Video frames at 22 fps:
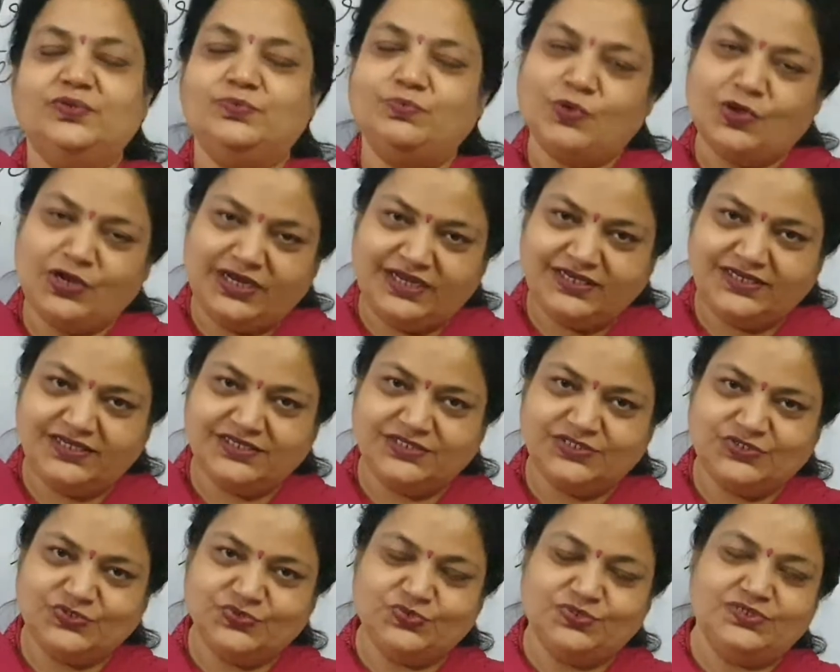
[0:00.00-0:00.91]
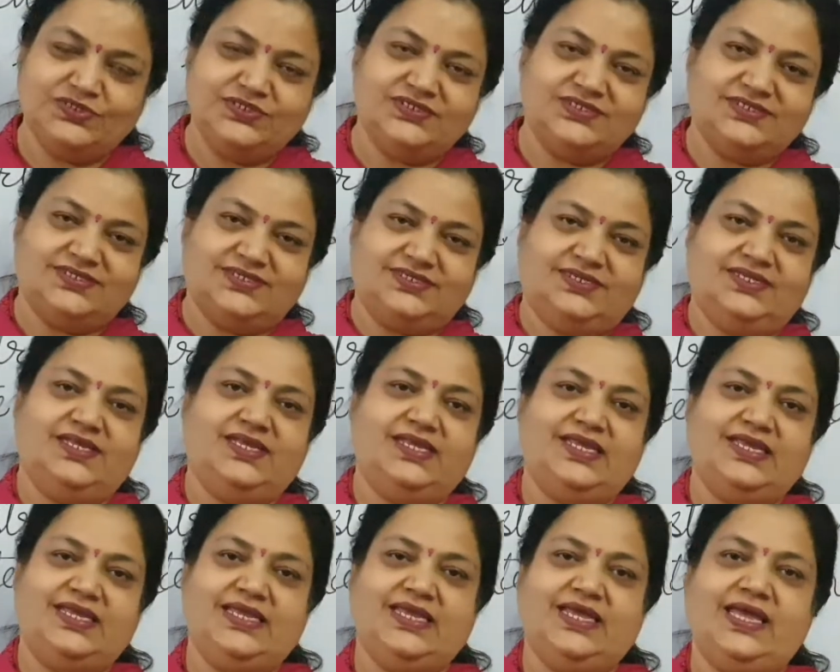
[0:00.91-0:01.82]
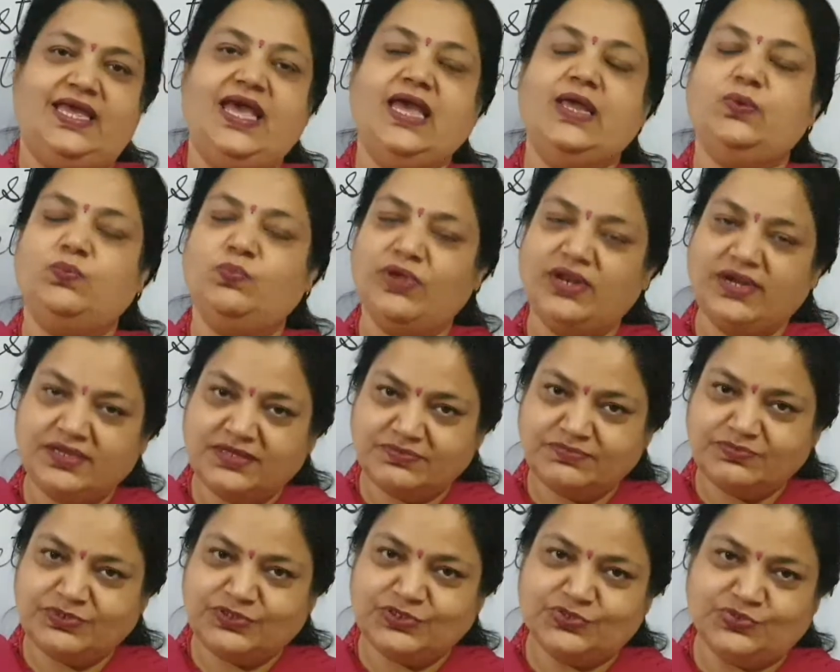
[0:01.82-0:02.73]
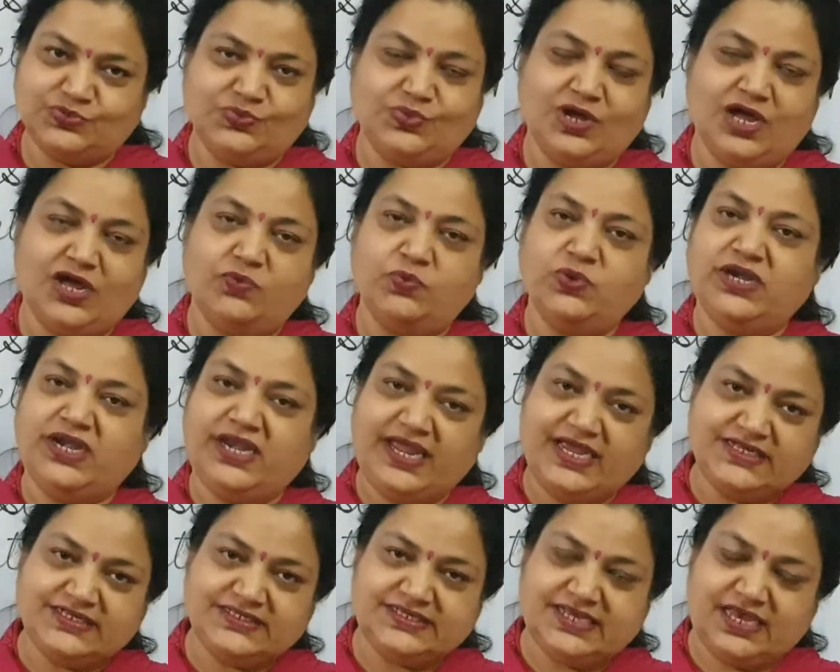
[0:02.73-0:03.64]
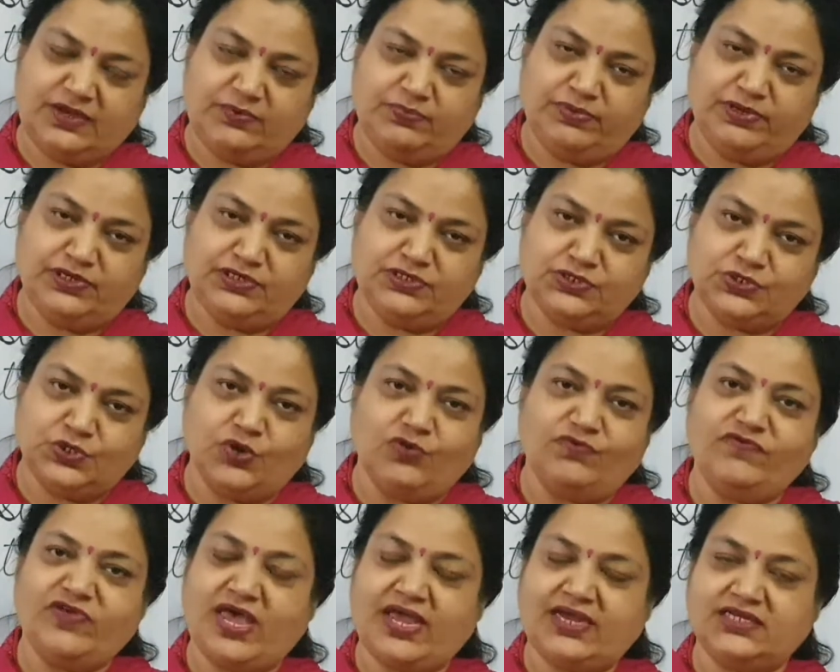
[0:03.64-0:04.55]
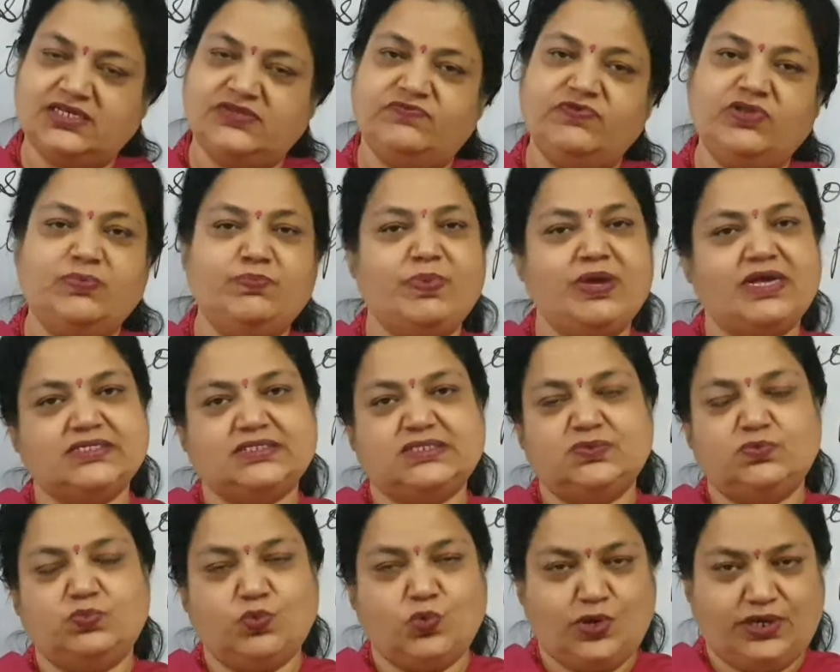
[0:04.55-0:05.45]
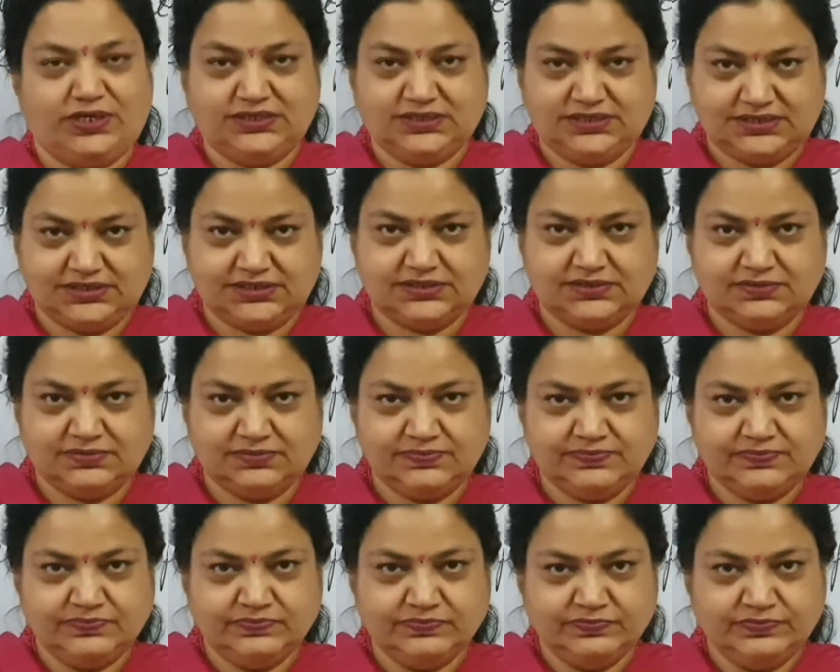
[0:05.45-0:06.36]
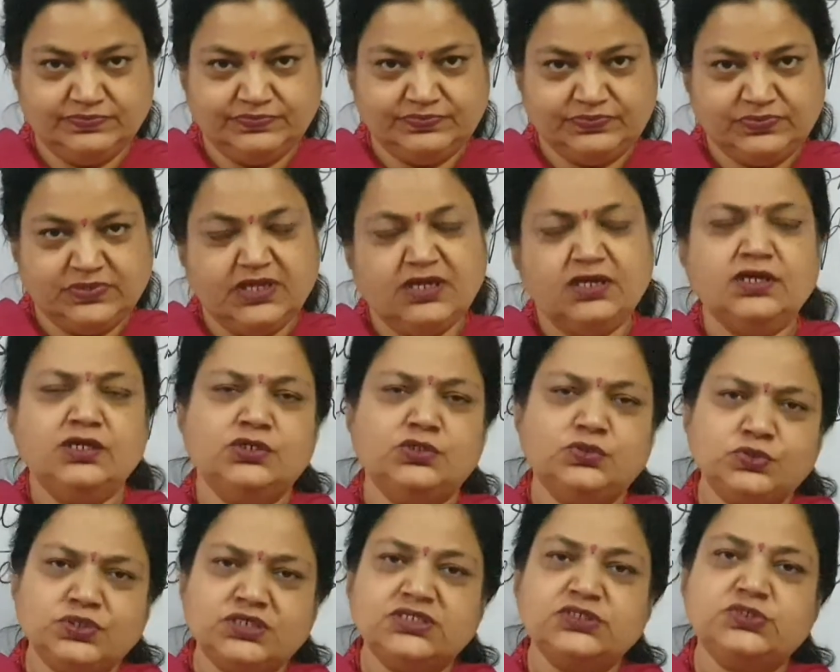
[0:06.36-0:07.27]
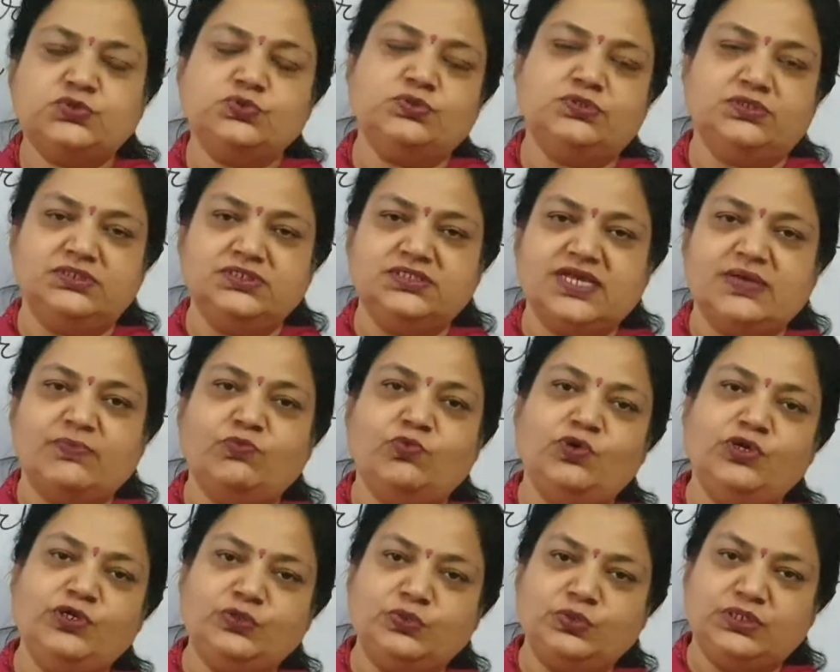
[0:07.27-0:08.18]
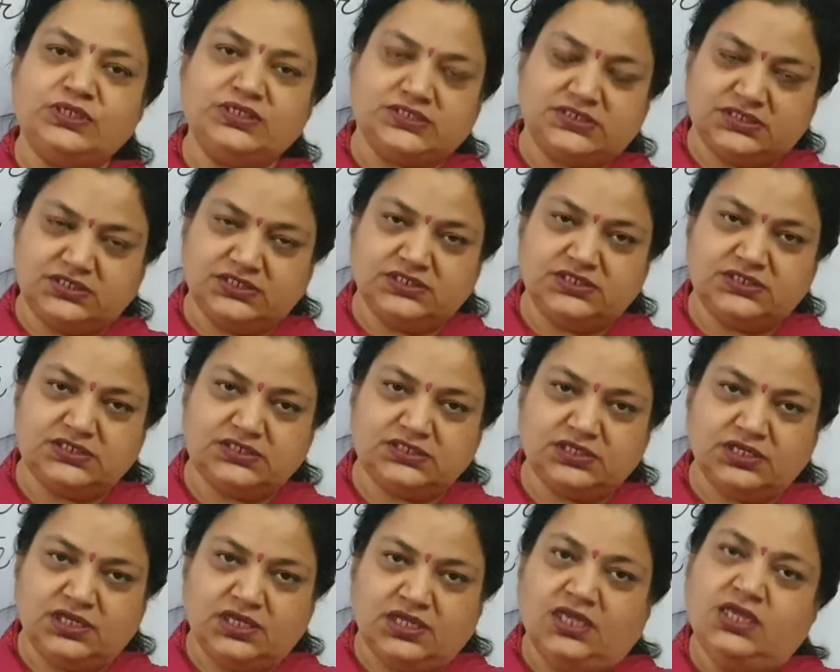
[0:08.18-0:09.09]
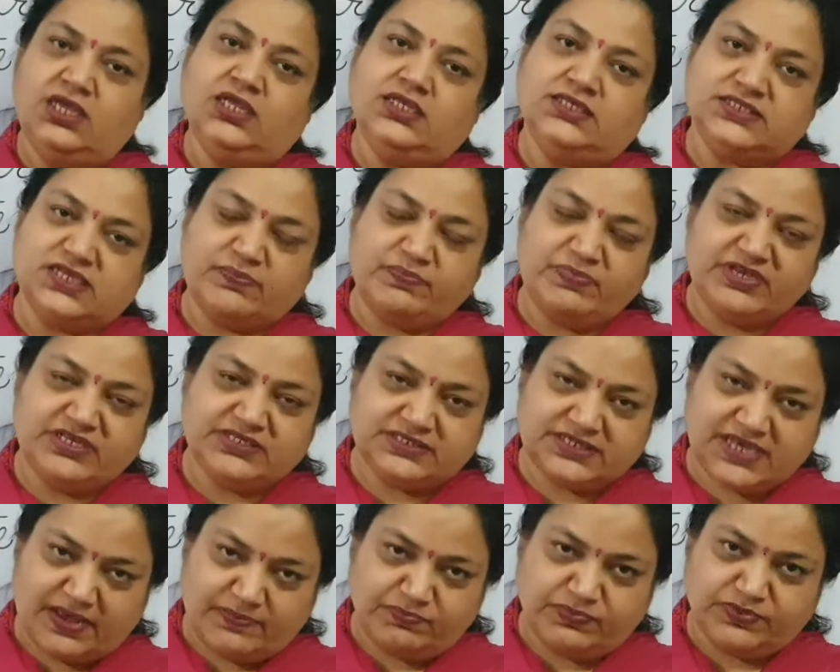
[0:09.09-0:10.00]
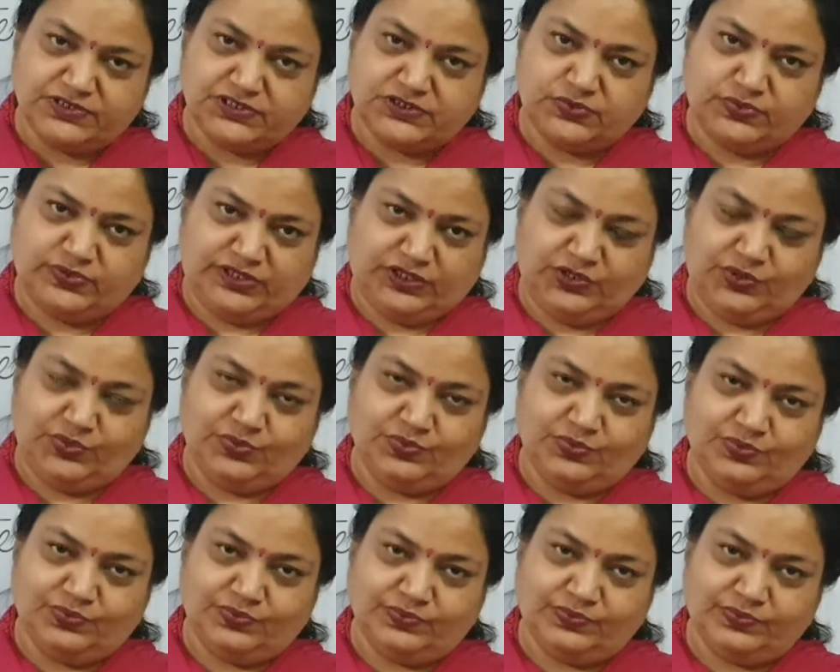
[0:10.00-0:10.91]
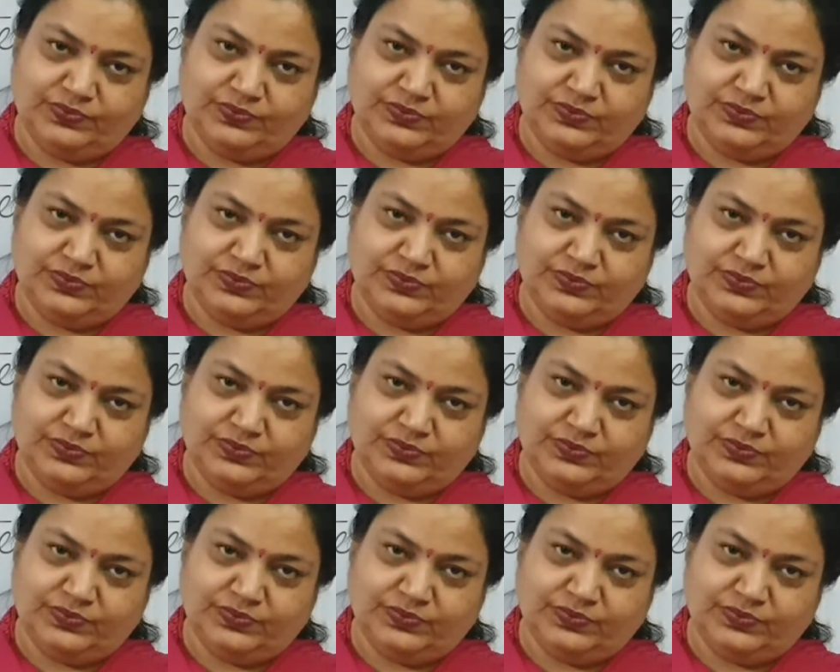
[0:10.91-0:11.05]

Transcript: Good morning, dear students, and welcome to our next segment of active and passive voice. Today, students, I'm going to discuss some examples with you.